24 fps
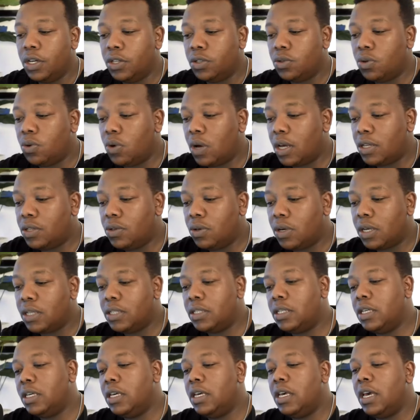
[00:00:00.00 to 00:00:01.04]
So as you can
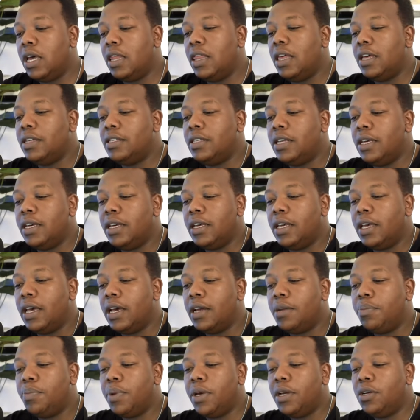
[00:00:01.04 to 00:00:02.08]
see here, they're saying
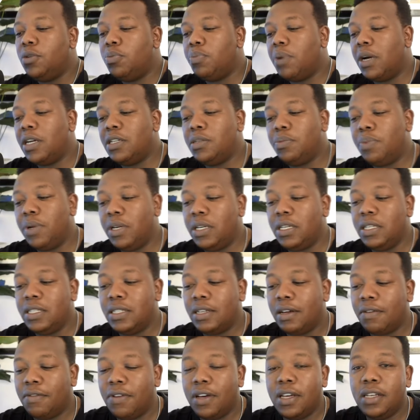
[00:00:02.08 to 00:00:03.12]
get paid to participate in
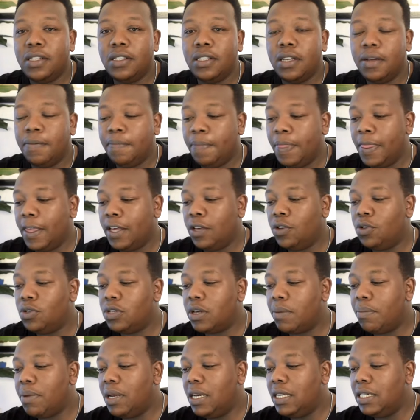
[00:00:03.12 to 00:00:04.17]
surveys,
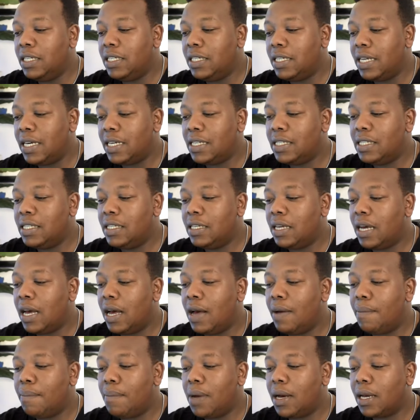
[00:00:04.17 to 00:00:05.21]
usability test,
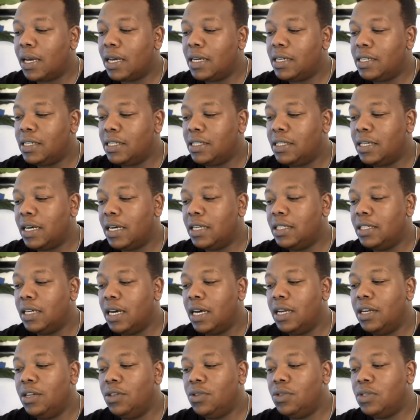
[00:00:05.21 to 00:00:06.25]
market research,
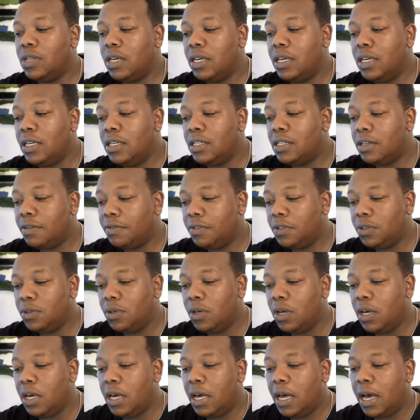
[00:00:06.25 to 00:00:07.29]
and user interview.
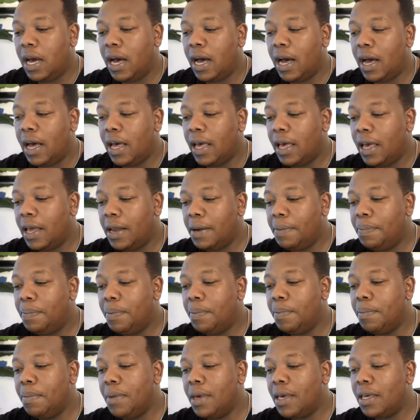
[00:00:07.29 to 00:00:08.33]
Help
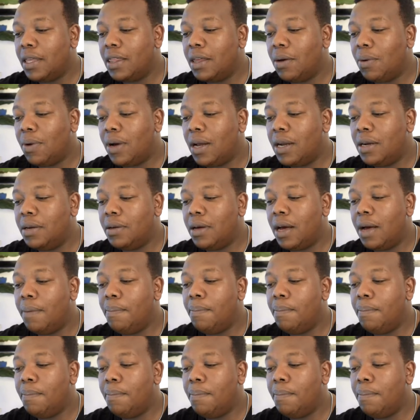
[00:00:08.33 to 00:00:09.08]
make the world